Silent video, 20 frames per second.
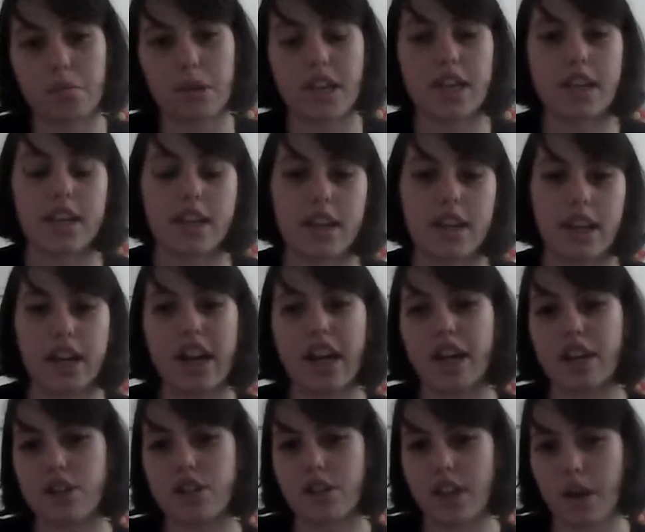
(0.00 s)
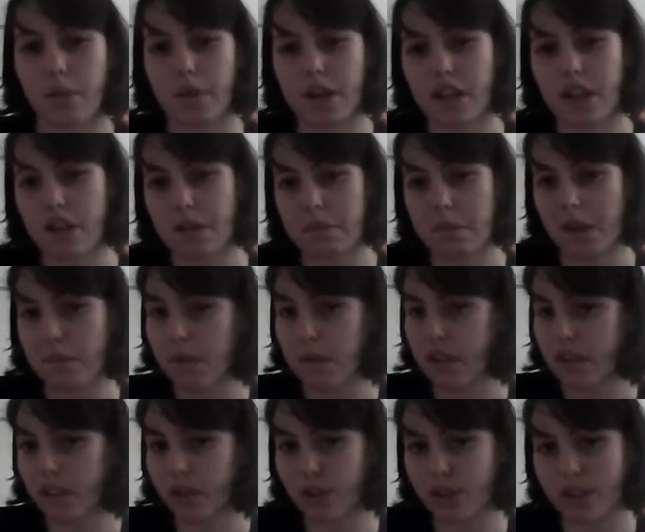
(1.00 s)
being a nation that we could maybe
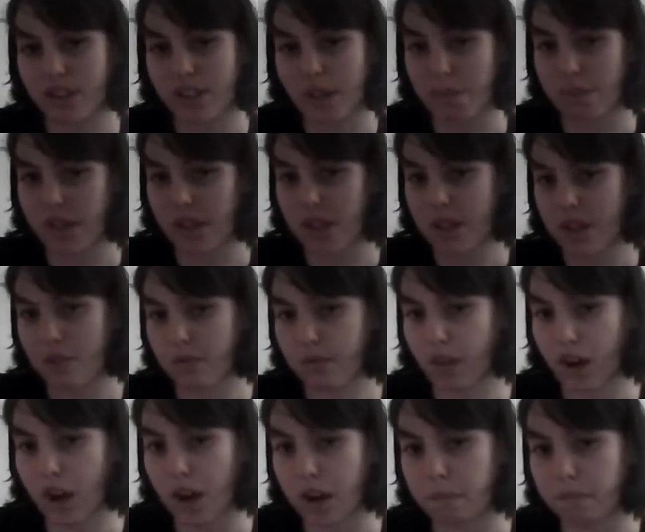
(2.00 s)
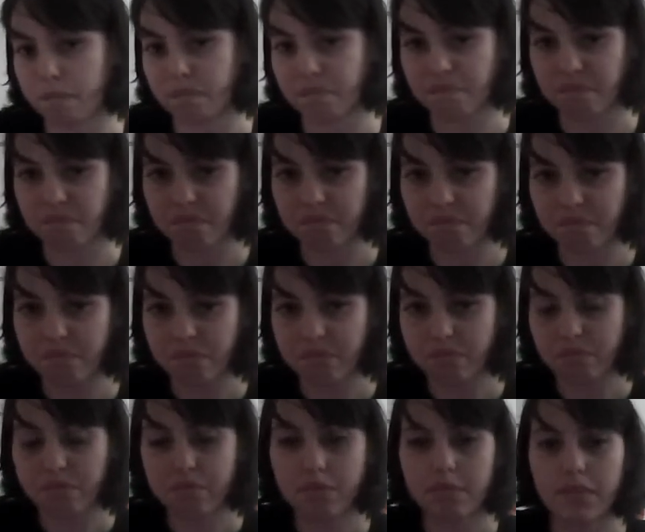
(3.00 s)
learn some things from.
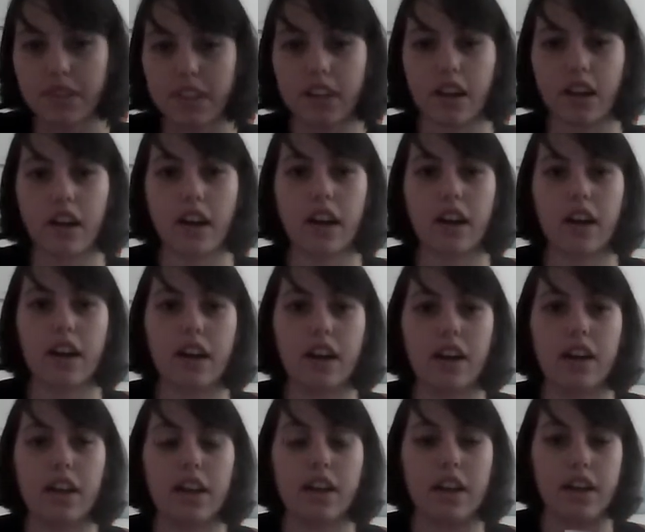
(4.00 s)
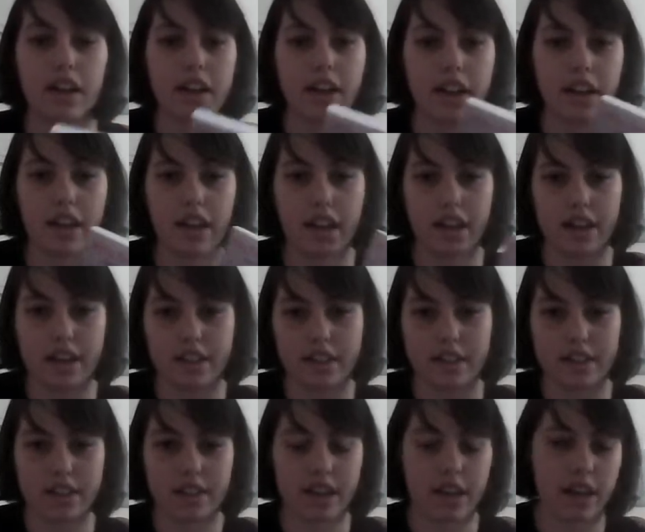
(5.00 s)

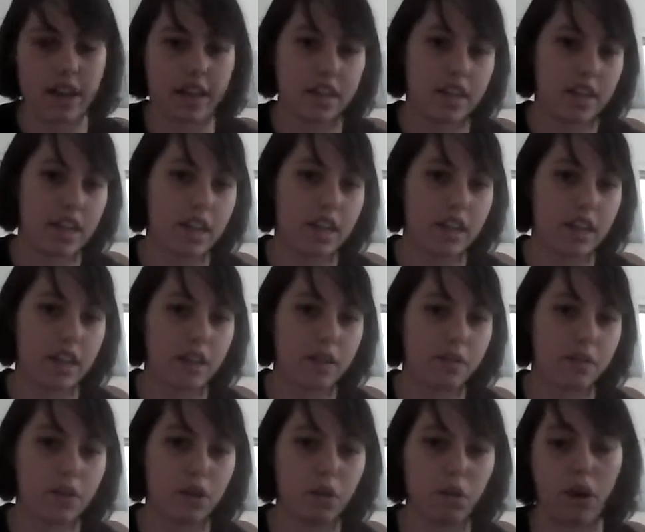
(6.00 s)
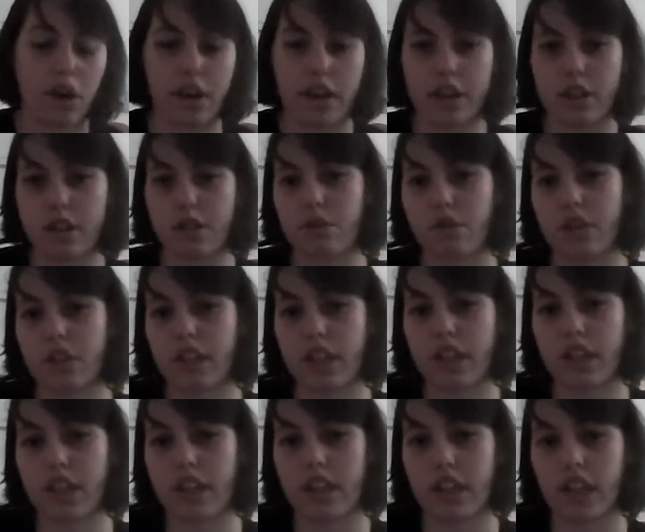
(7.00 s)
And I think if you are
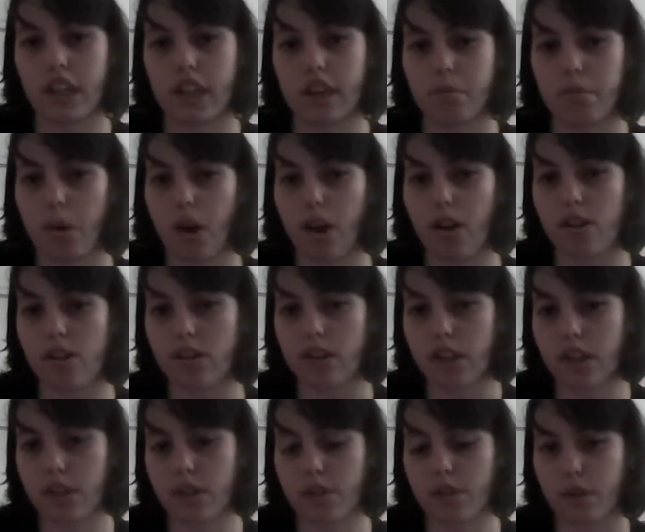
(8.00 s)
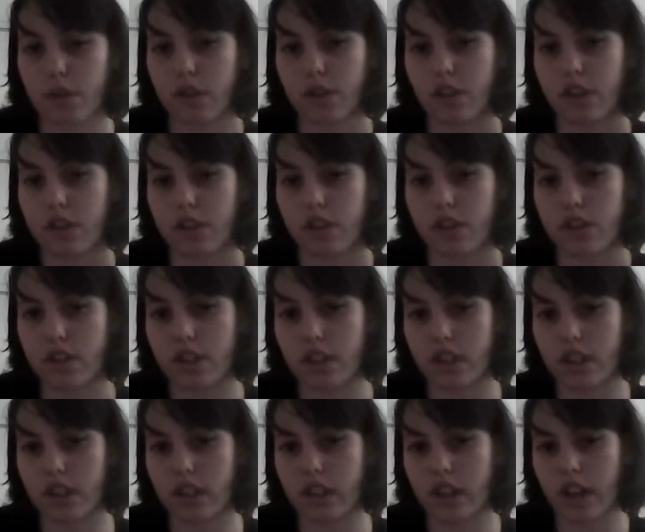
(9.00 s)
interested in politics, if you're
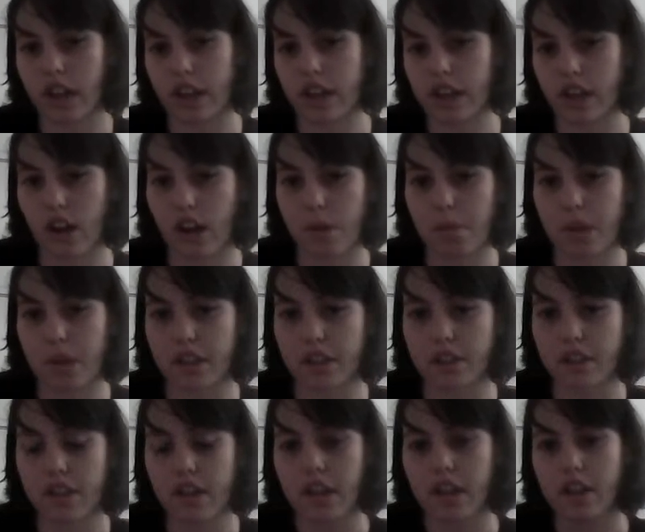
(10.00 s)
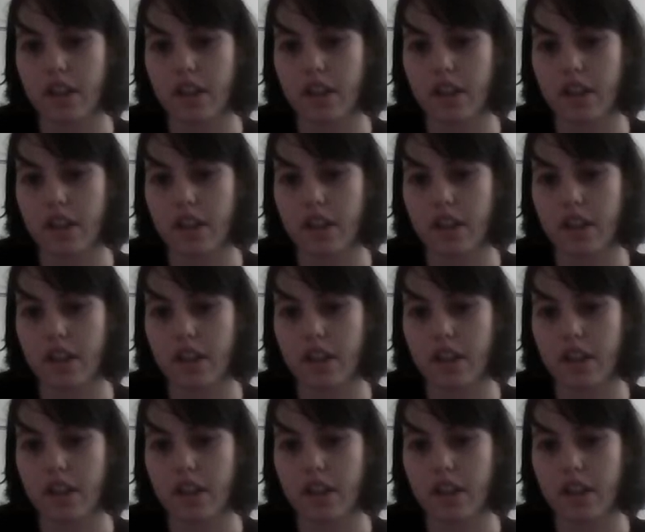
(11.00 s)
interested in economics,